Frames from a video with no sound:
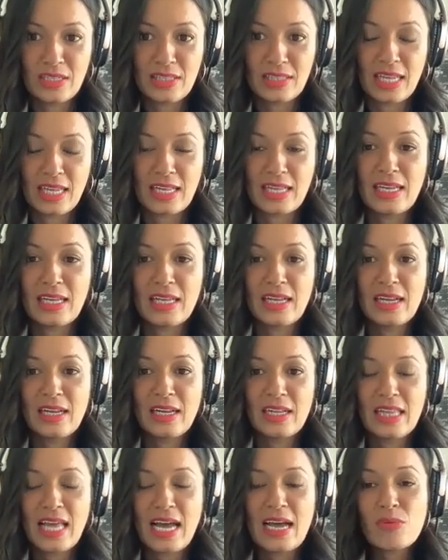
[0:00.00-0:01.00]
Like
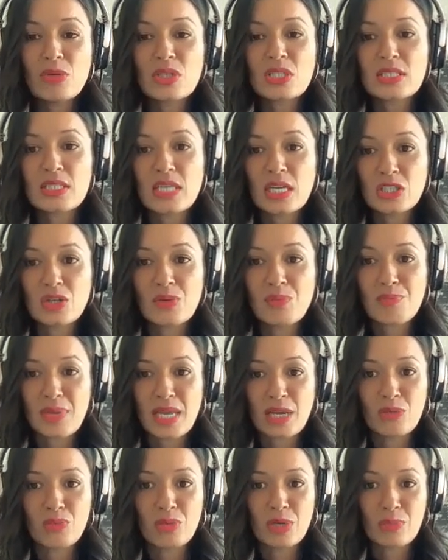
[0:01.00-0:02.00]
that was such a
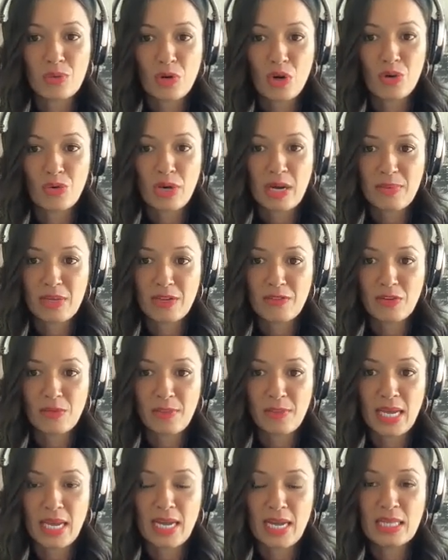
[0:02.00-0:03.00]
big reprogramming for
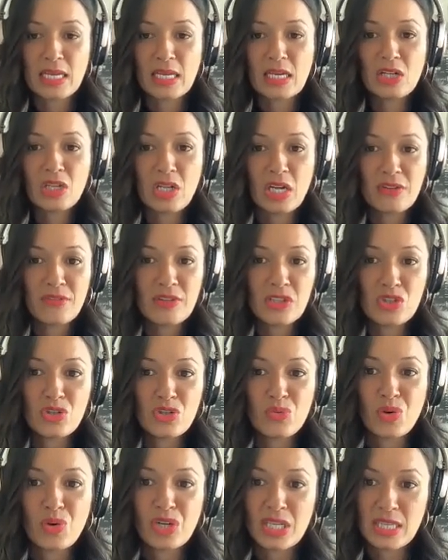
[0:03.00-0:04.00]
me. I think a lot of us who
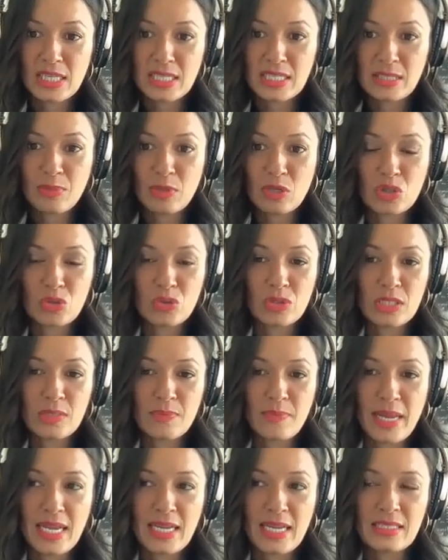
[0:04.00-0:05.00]
work in this spiritual
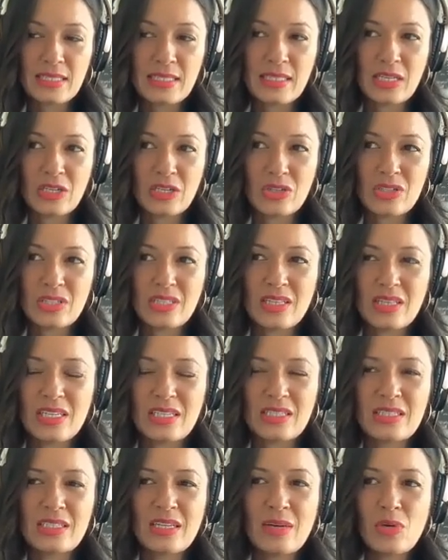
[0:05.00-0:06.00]
space, there's
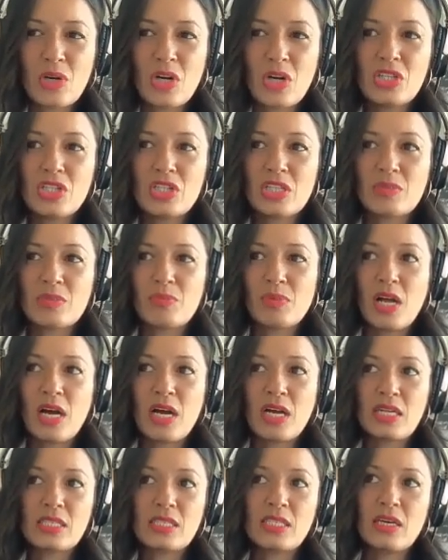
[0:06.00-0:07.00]
these subconscious
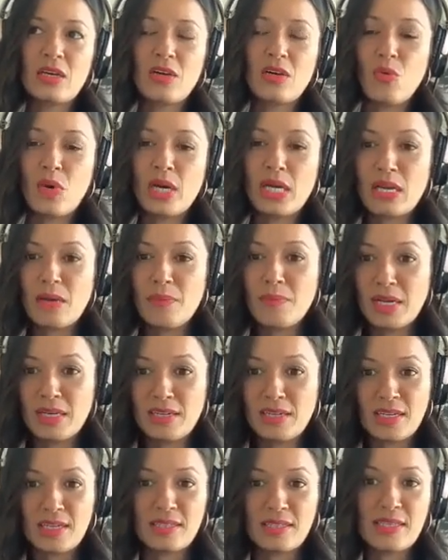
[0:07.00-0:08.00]
blocks to wanting
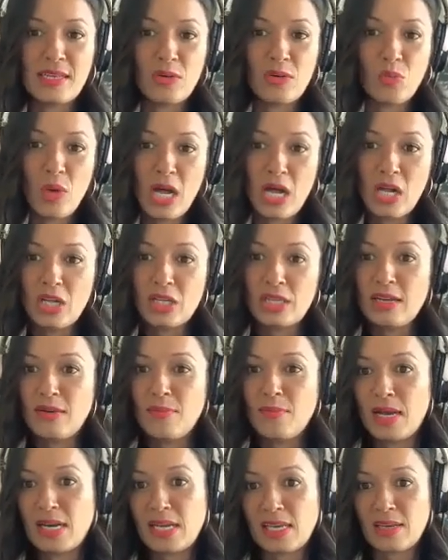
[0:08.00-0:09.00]
abundance and wealth and
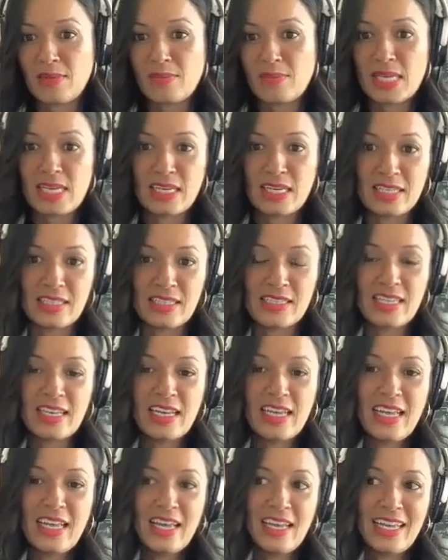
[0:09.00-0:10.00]
money, because
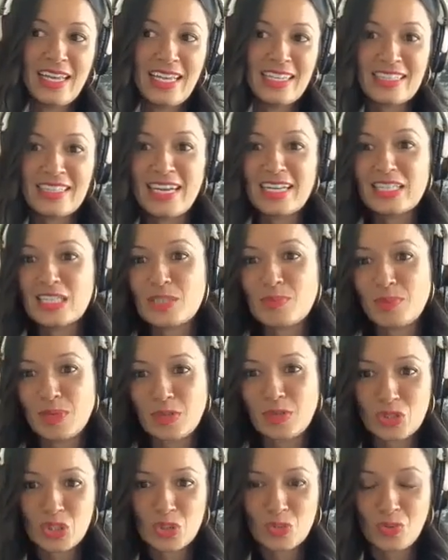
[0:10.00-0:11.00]
is that
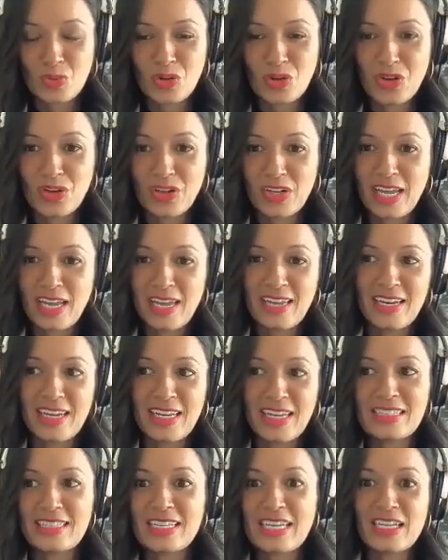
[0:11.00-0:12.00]
spiritual and
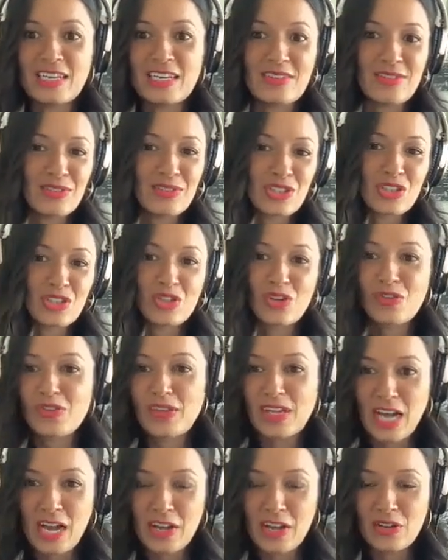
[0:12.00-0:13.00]
is that
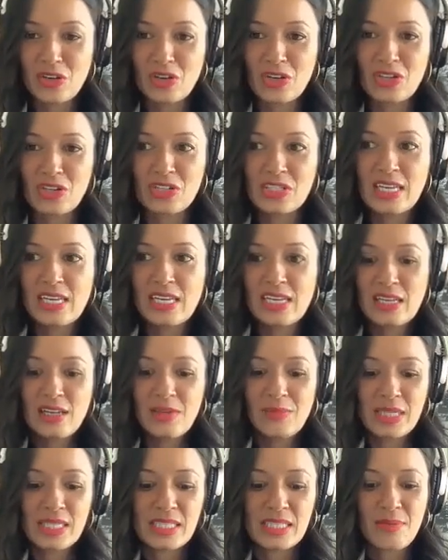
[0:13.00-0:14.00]
serving others?
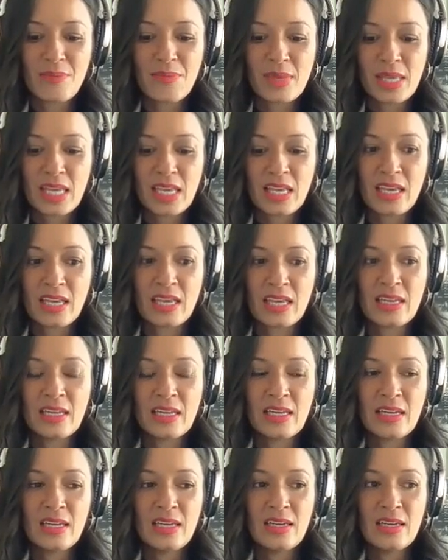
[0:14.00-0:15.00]
But to
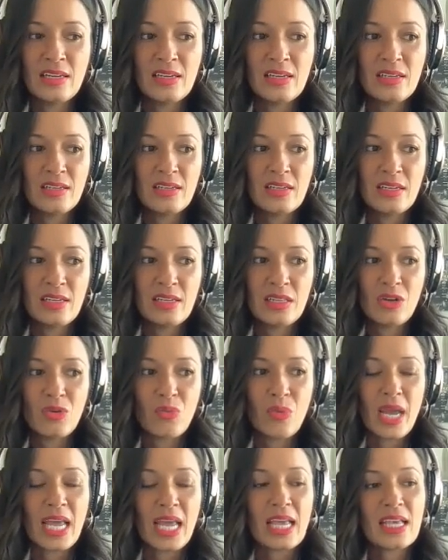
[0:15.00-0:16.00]
me, the
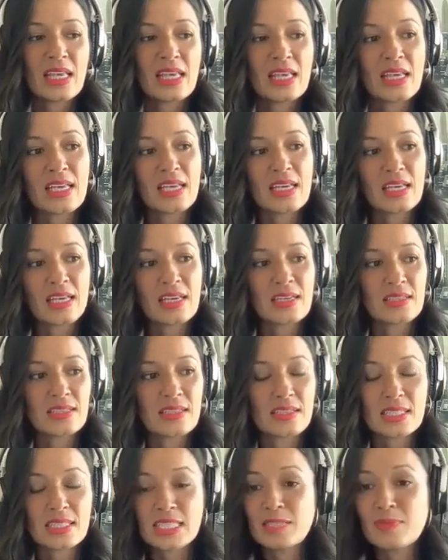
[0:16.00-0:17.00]
way he
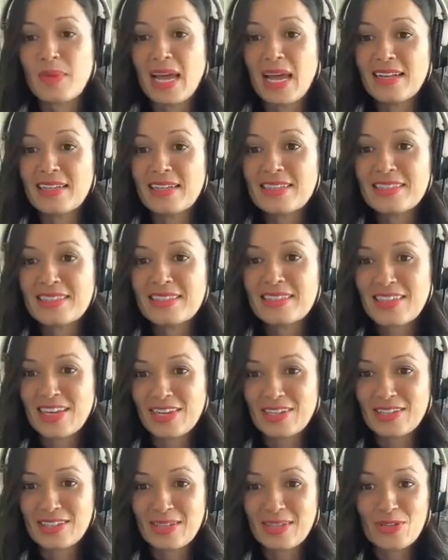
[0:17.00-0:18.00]
spends
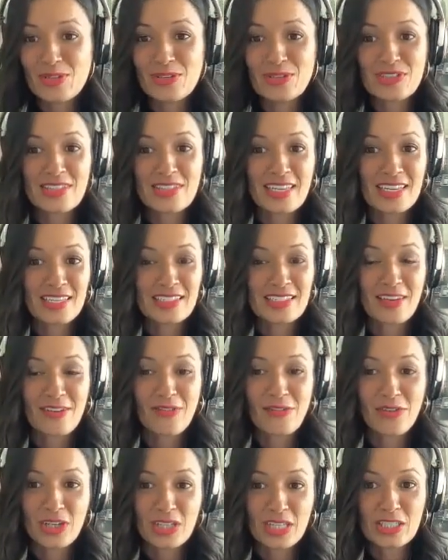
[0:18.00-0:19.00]
on some of those things
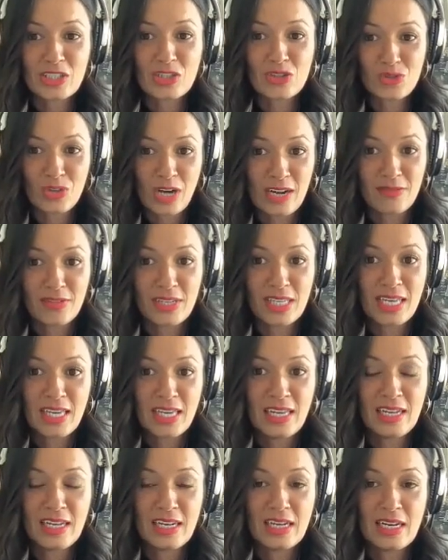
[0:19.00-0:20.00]
that feel
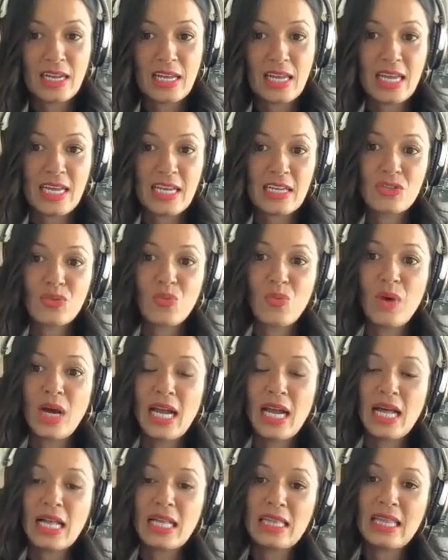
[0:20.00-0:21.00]
extravagant is
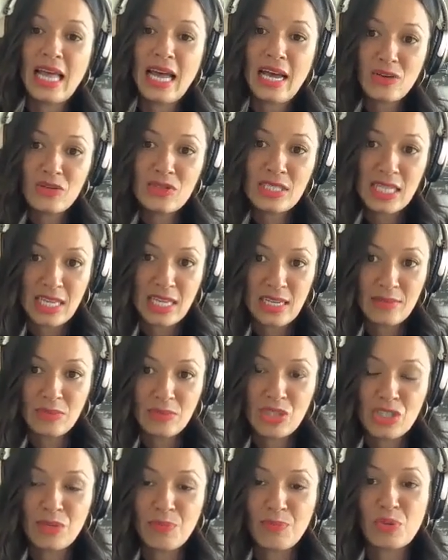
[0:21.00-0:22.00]
what allows
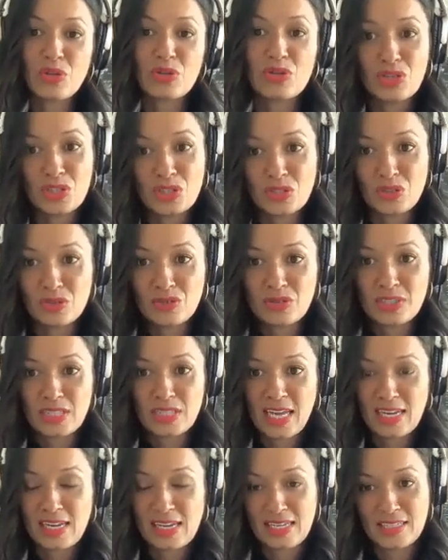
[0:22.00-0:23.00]
him to produce
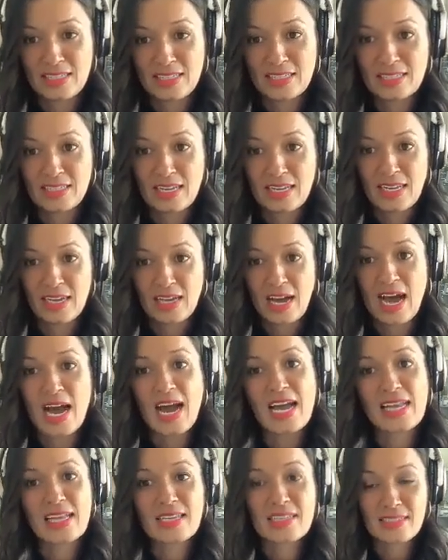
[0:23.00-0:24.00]
at his
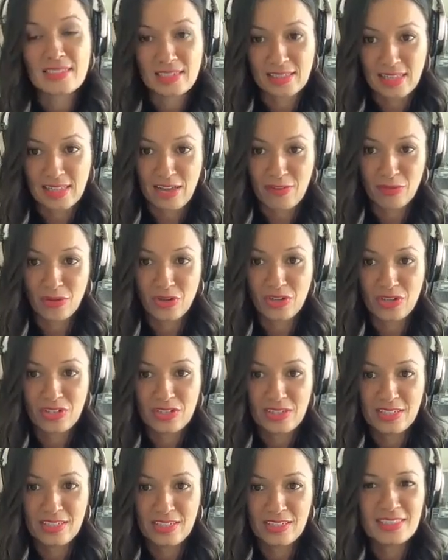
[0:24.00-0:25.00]
highest level.
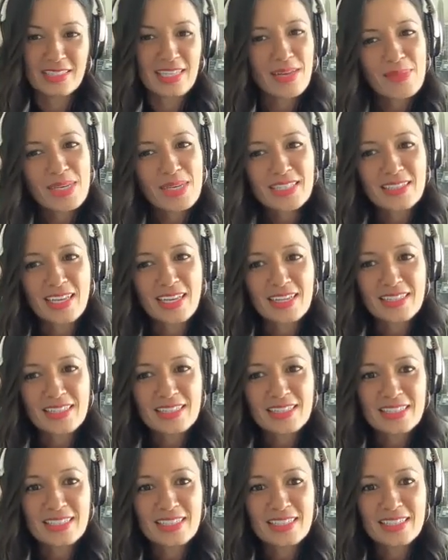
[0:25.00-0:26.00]
Does that make
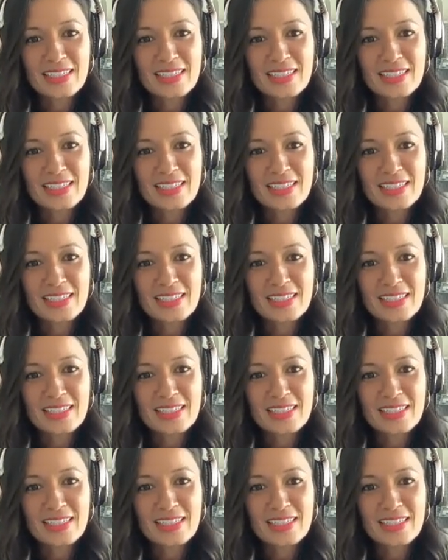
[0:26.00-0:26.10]
sense?